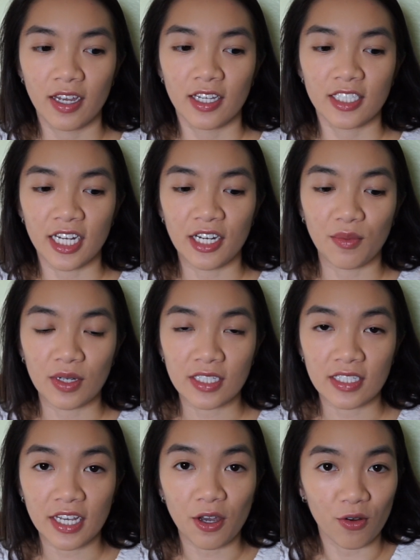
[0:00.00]
China wants to
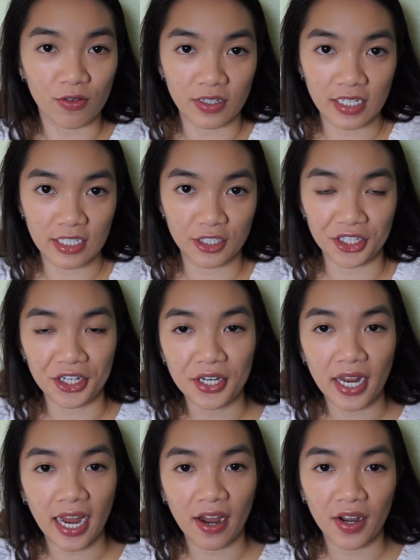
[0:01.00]
take over in certain
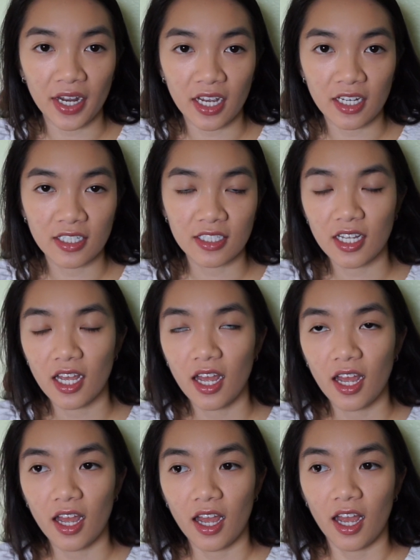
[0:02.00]
areas
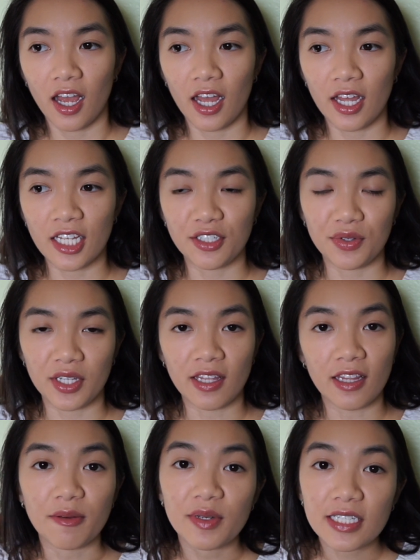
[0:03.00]
is really
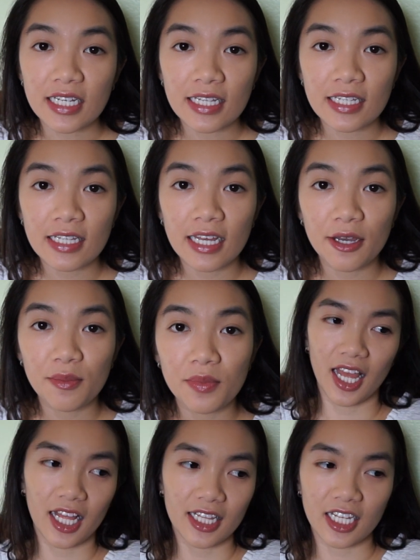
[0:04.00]
limiting to
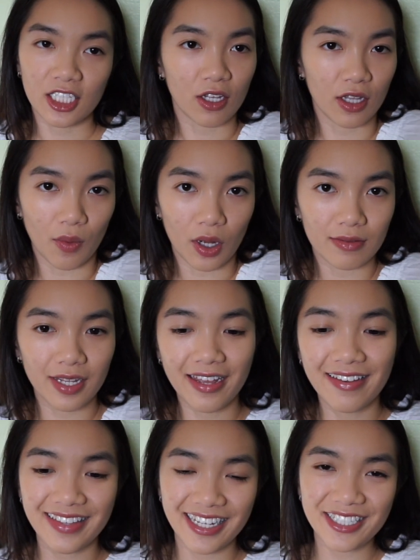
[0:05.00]
them. That's all they want.
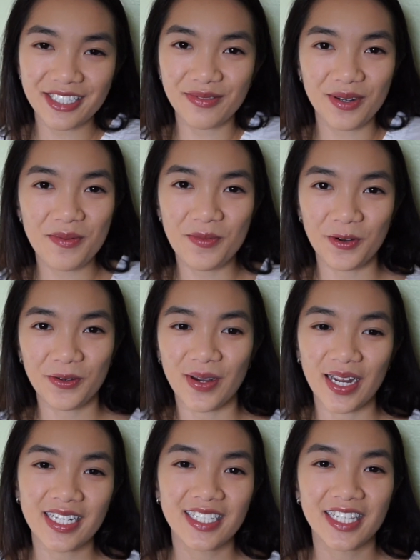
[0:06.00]
They just want more
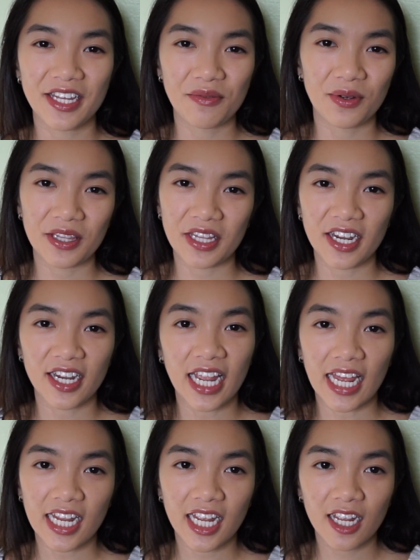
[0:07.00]
rights than what they're
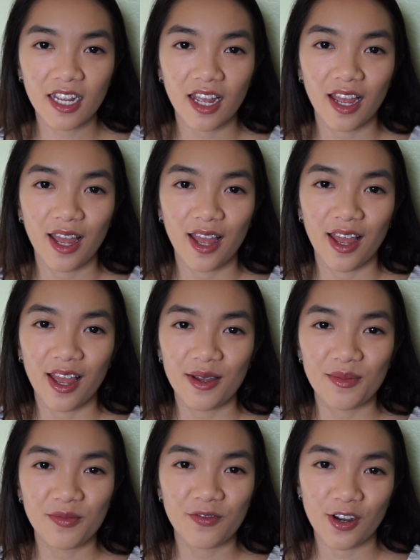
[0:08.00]
getting
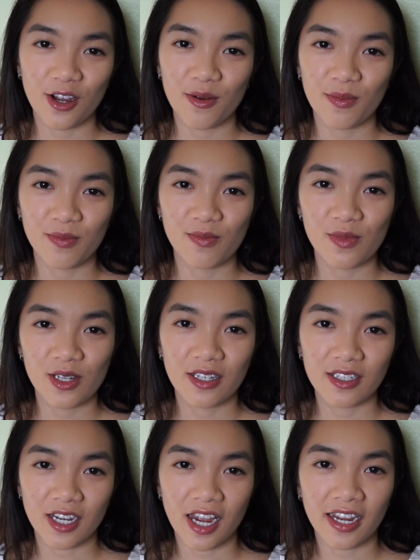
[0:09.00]
from
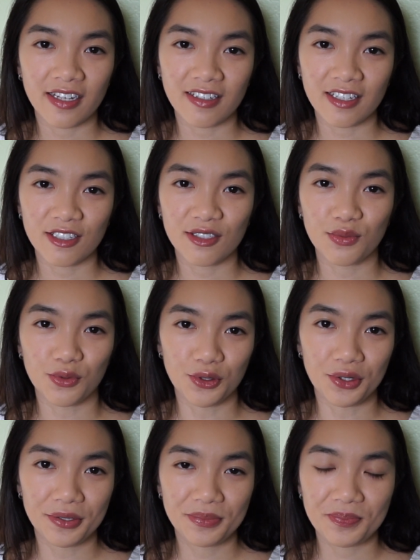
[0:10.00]
Chinese rule.